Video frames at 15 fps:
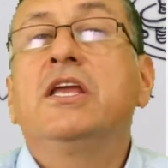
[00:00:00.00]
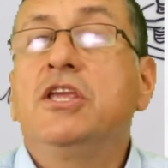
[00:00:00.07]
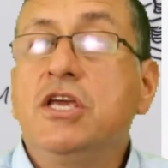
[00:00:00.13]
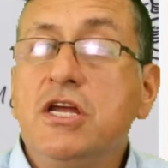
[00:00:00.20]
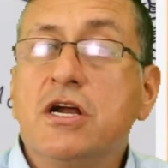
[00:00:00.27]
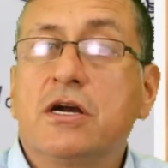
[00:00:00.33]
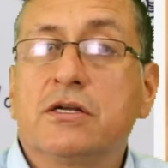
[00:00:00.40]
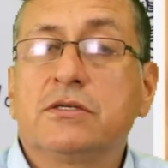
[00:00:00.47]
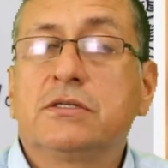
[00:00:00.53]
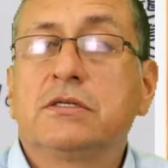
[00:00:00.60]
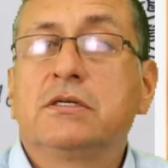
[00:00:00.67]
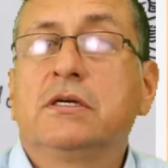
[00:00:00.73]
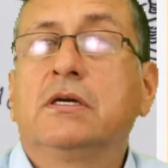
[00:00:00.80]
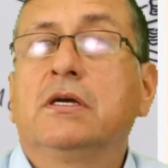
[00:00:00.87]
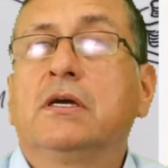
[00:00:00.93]

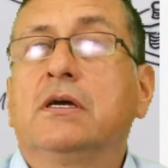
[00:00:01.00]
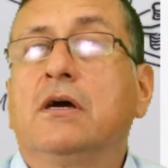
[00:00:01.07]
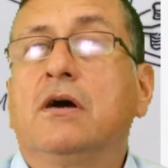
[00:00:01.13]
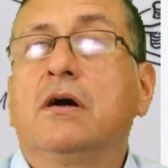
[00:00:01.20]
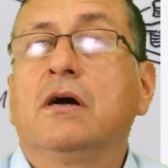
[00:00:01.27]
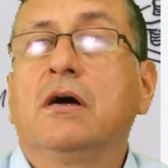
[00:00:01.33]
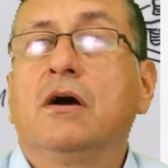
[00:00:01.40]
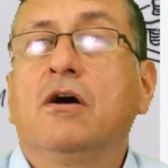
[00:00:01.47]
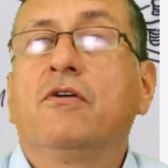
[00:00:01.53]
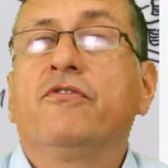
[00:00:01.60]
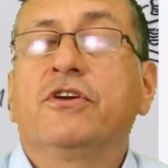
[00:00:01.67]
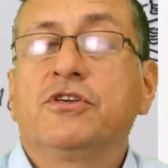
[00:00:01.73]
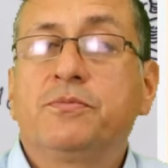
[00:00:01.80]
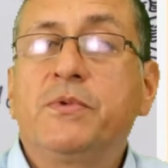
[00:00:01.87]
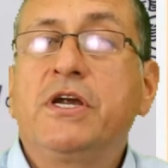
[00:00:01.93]
years uh,
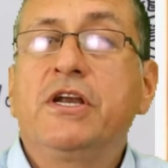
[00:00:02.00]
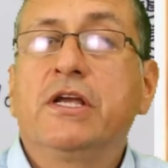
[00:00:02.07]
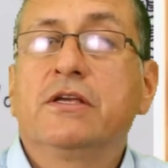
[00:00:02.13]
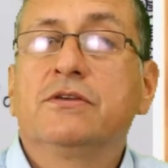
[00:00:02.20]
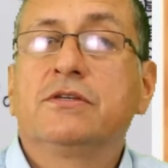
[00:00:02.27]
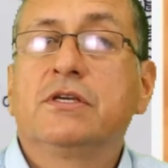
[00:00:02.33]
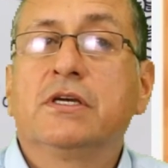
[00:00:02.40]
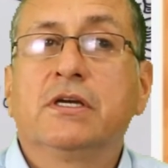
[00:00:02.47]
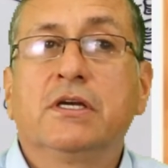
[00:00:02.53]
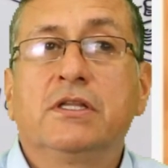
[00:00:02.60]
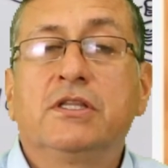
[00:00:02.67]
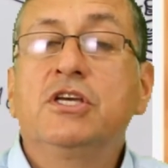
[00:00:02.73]
of experience uh,